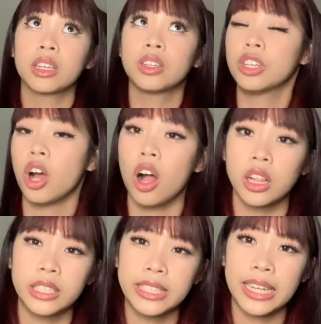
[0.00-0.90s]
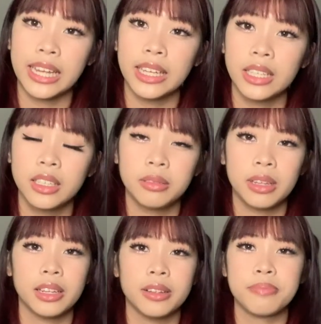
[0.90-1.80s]
Good holiday,
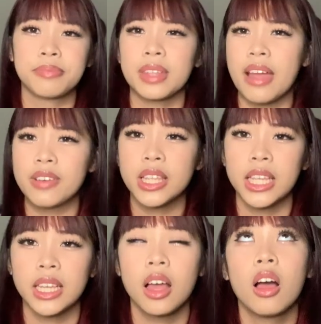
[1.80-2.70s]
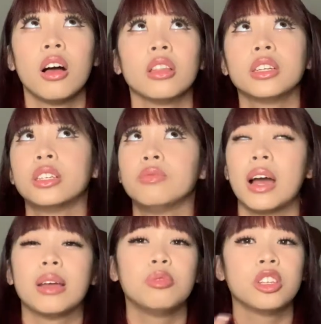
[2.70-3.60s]
everything, all the good
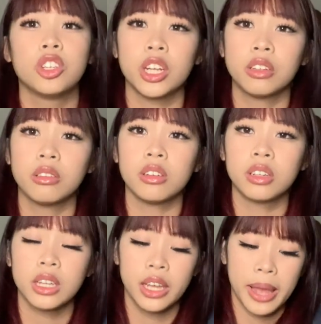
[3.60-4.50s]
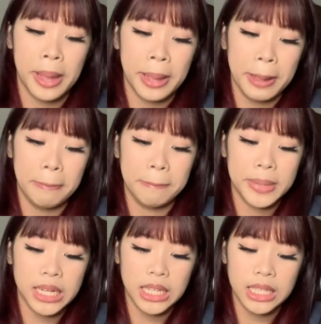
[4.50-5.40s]
vibes in general.
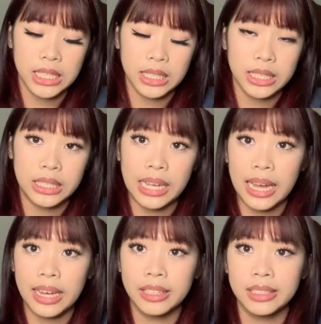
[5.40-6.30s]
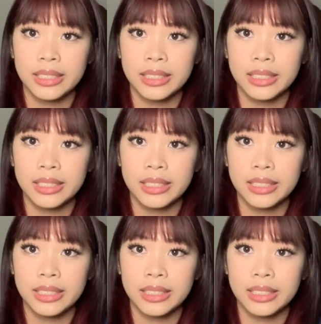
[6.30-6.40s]
But yeah,